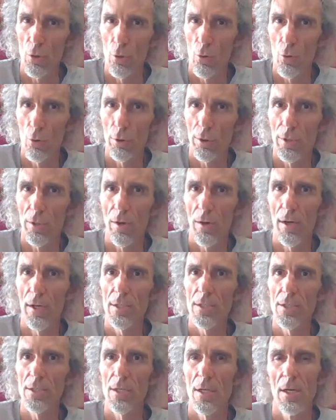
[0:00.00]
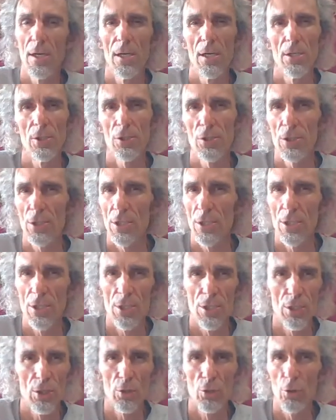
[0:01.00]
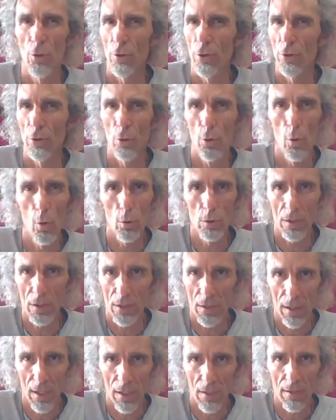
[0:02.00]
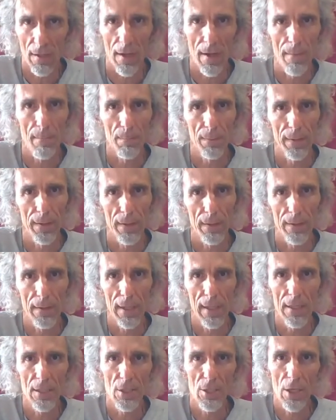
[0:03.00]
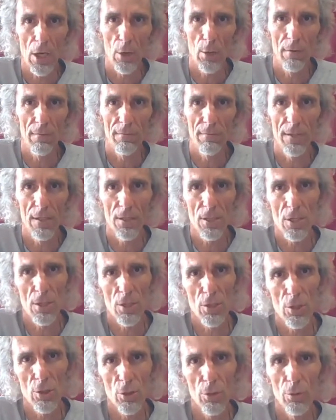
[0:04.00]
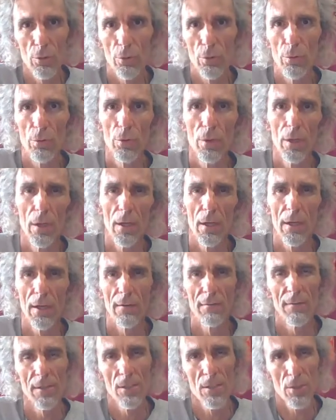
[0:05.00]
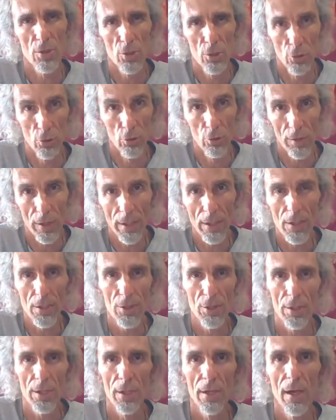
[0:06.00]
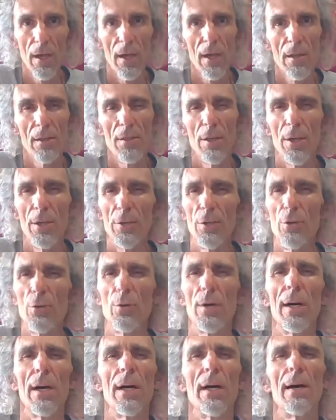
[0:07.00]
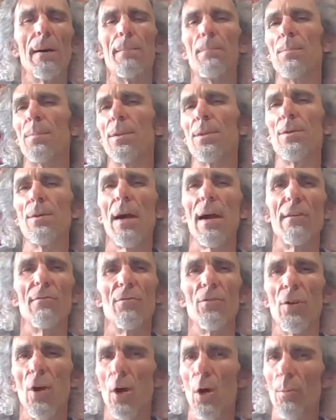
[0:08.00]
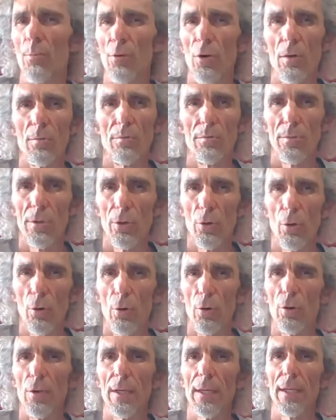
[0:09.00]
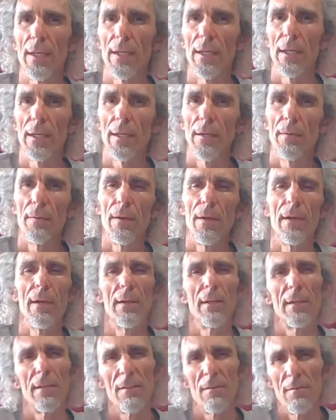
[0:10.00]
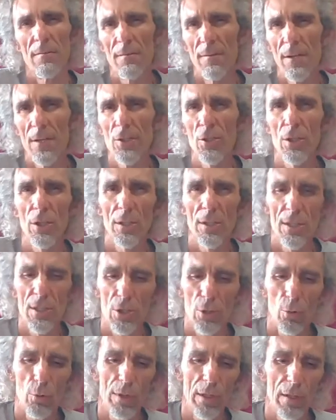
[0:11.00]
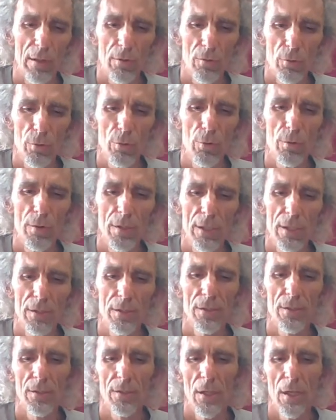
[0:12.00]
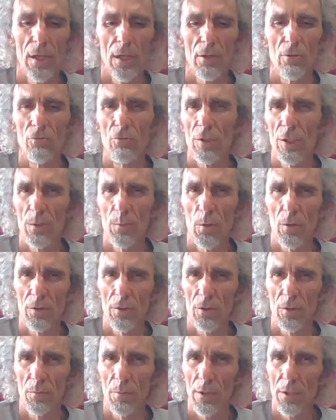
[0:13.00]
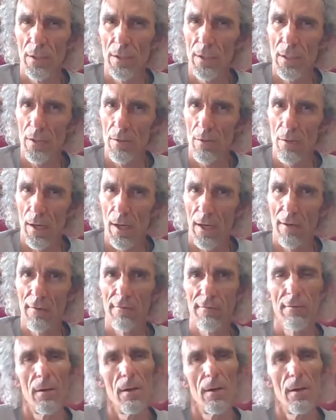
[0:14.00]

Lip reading: organised, she's got it all together. Okay, so if this is you, if this is your energy, then you have no problem at all in eventually sorting through this responsibility you have.